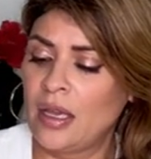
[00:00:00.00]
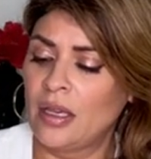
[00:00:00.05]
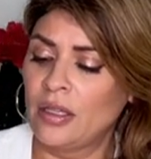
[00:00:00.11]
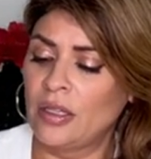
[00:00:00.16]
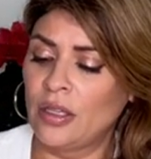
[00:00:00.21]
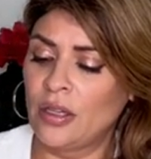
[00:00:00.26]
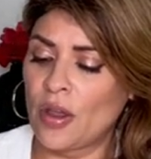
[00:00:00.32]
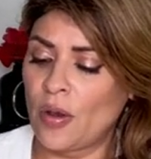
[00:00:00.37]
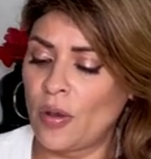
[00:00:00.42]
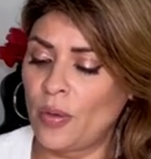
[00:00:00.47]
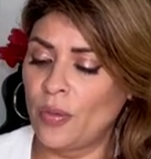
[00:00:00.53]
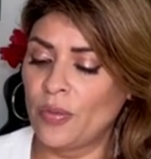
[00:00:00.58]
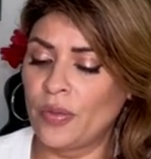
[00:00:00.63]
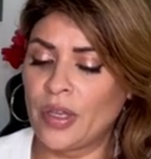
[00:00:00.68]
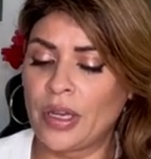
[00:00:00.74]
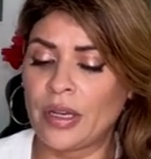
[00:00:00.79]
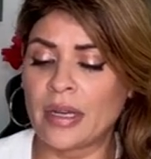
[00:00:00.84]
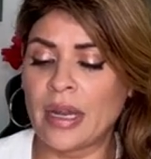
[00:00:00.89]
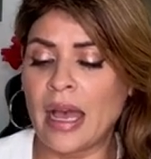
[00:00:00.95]
You know,
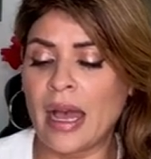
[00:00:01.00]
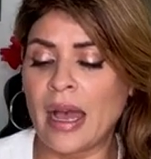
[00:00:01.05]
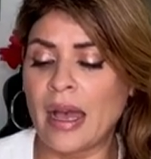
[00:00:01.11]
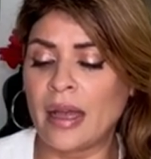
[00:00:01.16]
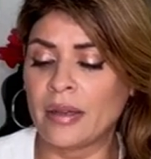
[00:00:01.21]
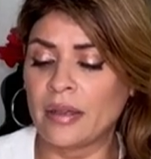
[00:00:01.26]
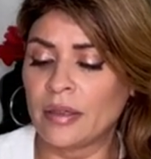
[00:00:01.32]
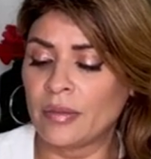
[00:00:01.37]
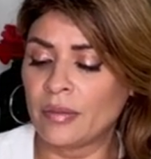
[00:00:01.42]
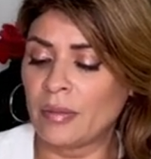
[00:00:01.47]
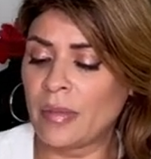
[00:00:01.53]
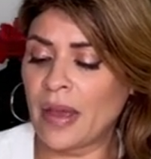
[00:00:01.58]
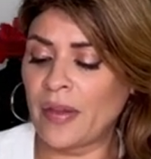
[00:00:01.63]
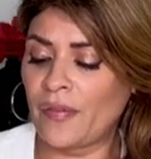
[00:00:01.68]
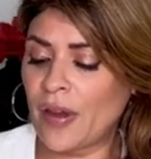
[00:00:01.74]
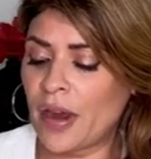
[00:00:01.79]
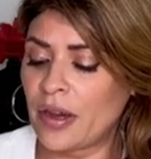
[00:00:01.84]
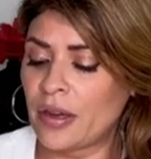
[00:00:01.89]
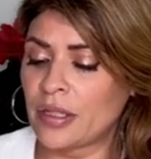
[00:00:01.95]
they're not, my
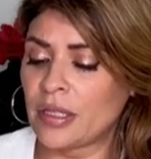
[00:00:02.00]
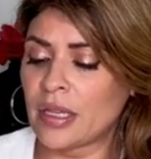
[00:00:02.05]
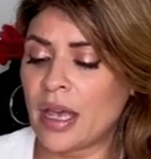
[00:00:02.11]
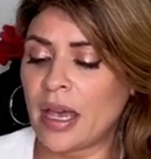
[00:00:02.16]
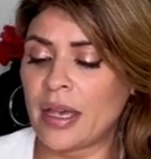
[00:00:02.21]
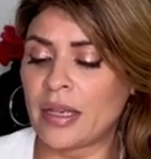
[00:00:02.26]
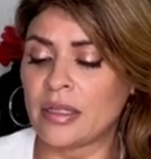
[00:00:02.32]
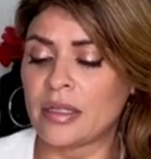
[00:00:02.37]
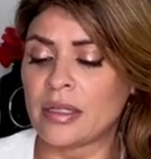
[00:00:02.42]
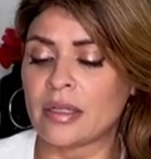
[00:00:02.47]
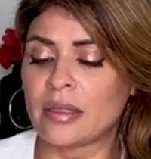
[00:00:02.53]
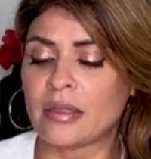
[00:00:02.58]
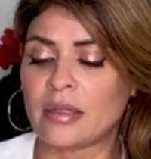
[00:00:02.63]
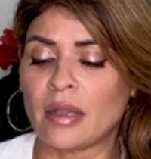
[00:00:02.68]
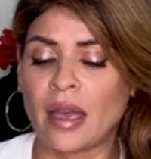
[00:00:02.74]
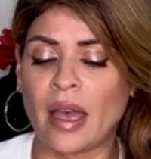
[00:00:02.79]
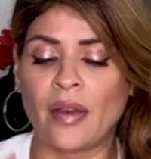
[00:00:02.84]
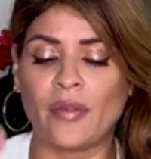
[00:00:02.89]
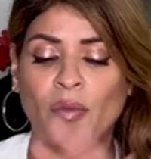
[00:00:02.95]
fire signs
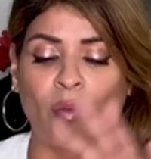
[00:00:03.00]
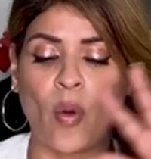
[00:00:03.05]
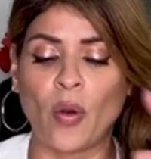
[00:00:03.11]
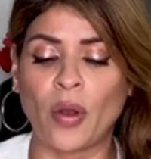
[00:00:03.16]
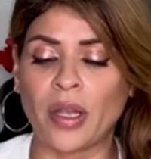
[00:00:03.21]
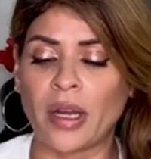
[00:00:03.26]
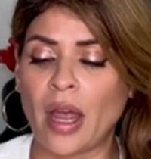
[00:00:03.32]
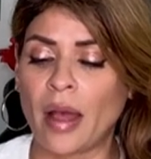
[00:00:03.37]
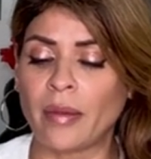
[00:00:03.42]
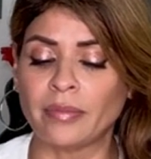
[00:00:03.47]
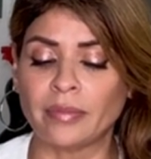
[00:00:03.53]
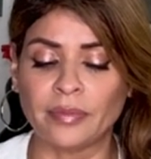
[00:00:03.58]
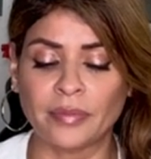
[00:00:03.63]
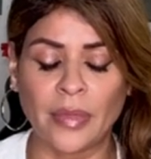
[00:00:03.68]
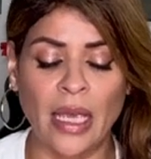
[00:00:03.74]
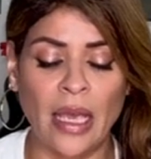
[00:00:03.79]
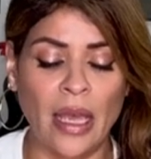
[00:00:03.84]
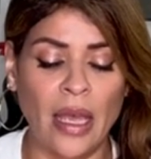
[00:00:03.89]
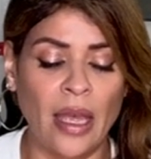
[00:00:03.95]
have woken up,
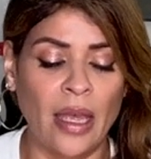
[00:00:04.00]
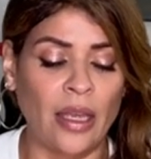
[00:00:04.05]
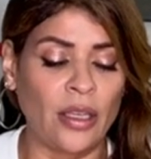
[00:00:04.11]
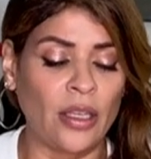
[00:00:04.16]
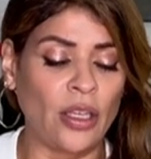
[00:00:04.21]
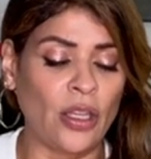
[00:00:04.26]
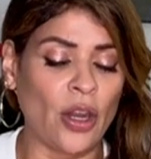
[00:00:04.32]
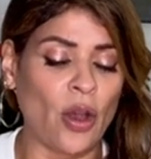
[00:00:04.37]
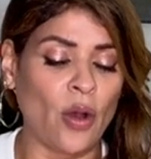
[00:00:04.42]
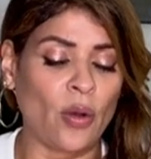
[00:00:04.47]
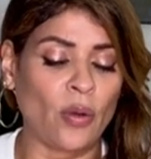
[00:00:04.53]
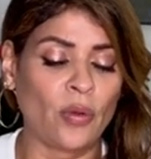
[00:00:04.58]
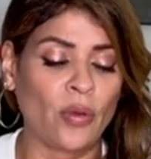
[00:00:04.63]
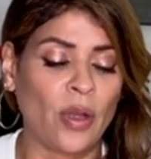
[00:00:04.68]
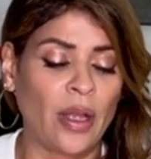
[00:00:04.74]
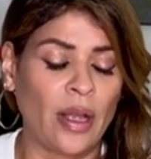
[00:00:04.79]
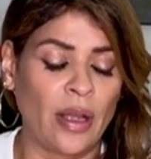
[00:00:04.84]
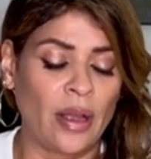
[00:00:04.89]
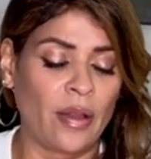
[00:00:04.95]
you know,
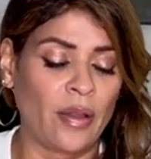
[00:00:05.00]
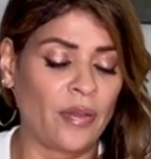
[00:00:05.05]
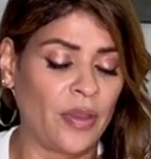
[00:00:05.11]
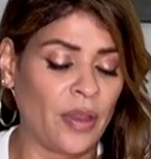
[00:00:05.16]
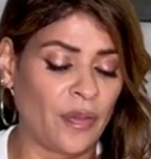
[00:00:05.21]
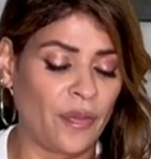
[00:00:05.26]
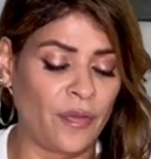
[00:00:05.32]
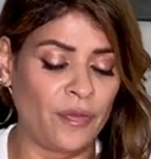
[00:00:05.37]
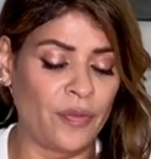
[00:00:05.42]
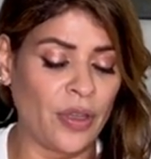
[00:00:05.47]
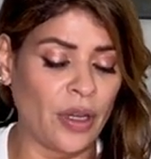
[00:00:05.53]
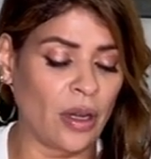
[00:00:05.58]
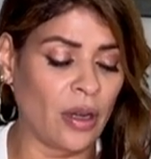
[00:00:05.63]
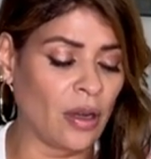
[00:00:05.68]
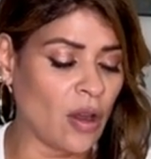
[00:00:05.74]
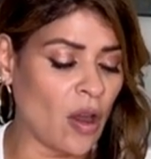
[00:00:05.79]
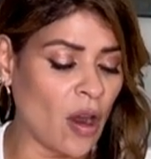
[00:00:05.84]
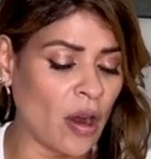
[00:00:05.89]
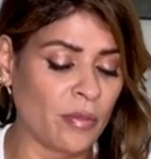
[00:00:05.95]
the
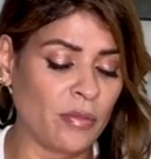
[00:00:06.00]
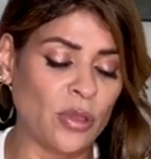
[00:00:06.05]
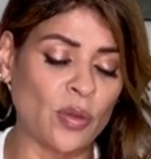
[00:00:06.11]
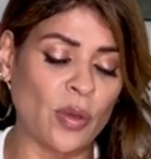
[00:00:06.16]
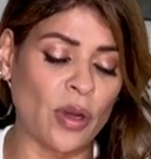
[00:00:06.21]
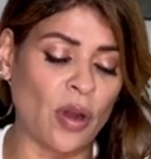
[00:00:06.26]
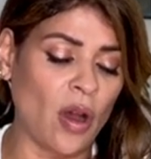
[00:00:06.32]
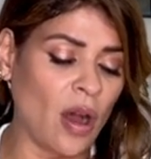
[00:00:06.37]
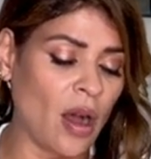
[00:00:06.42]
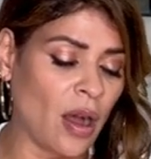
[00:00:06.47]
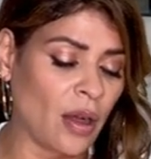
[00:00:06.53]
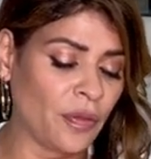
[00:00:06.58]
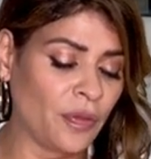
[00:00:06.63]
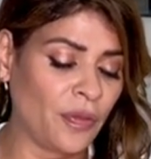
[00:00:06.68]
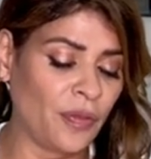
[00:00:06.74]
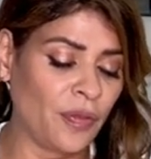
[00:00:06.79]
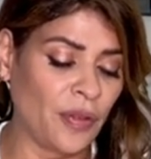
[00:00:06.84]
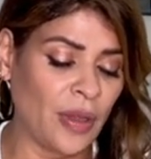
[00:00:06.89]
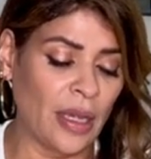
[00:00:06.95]
alarms went off,
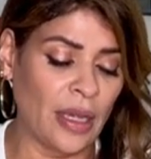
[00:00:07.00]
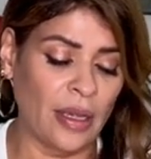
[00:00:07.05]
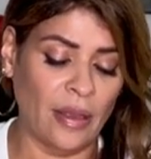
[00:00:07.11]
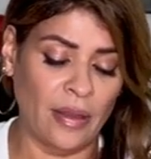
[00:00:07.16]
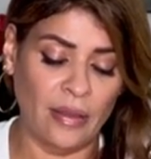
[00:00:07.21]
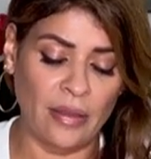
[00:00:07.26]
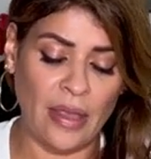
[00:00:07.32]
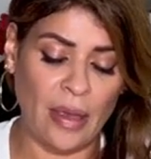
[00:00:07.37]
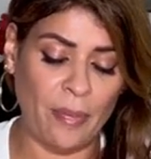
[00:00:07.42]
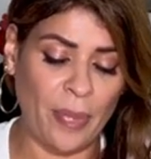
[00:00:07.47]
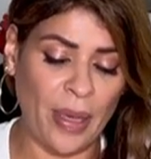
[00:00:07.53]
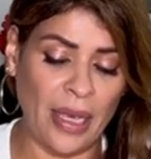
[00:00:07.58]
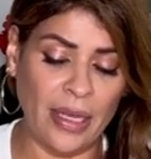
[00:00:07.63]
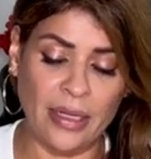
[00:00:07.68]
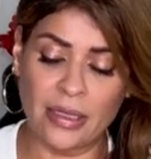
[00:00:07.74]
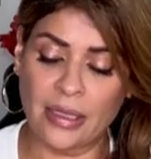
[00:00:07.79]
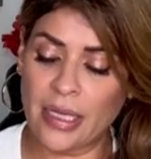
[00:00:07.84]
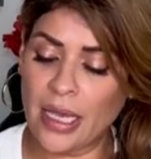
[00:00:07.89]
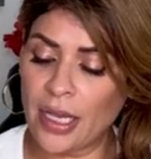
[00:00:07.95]
they paid
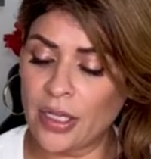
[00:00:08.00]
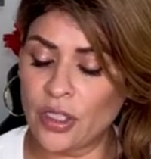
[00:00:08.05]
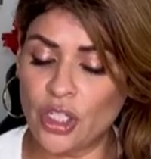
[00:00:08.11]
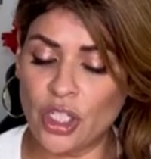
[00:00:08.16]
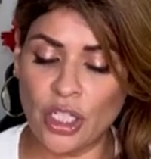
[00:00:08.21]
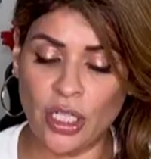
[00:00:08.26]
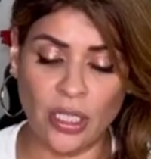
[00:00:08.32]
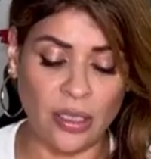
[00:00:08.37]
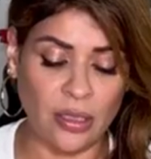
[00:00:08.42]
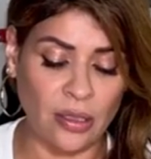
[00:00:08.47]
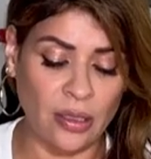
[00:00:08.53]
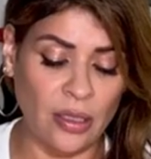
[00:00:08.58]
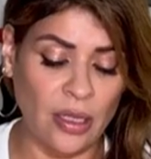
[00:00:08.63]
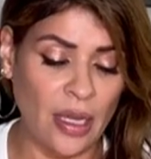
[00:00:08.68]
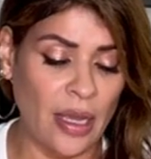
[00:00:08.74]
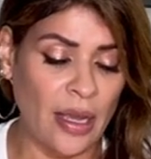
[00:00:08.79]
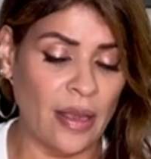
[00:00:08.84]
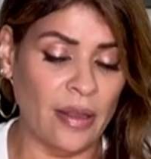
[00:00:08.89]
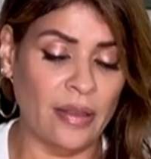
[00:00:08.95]
attention,
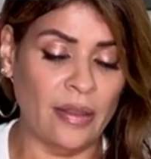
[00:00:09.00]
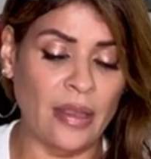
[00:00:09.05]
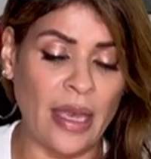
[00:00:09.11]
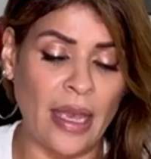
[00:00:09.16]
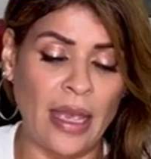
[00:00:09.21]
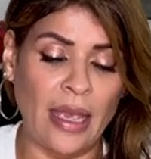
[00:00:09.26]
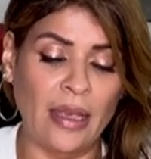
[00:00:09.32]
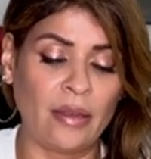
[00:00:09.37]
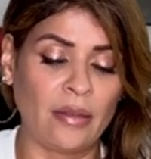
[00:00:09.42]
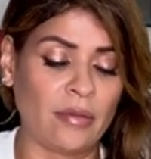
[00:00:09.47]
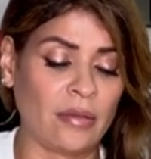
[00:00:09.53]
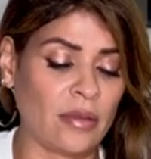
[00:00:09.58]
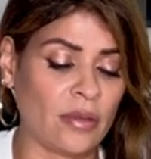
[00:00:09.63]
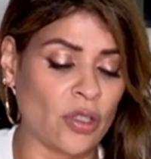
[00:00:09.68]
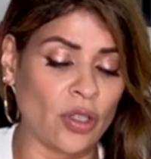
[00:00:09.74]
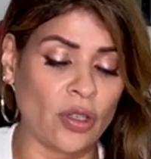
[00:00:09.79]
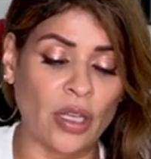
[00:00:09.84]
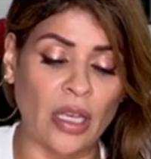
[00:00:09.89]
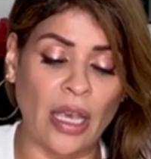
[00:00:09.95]
they
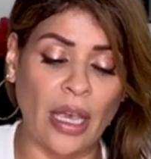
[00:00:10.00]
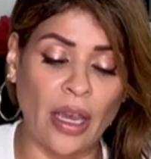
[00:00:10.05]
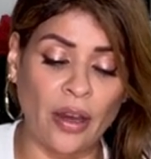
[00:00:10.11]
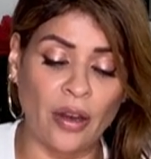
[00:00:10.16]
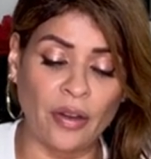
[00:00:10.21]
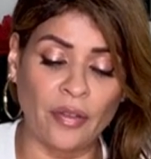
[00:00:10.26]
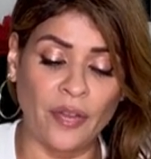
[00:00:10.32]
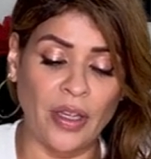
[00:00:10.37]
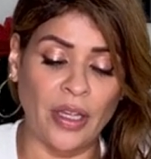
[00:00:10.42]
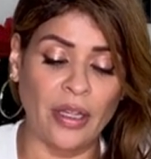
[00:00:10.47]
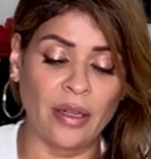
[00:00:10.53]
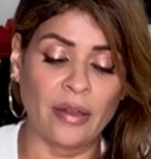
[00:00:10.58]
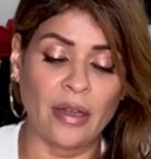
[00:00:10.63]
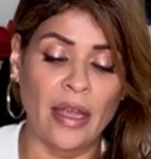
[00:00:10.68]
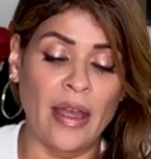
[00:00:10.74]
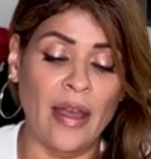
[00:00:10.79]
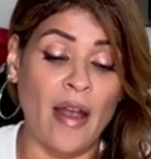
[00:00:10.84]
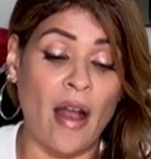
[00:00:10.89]
took care of it.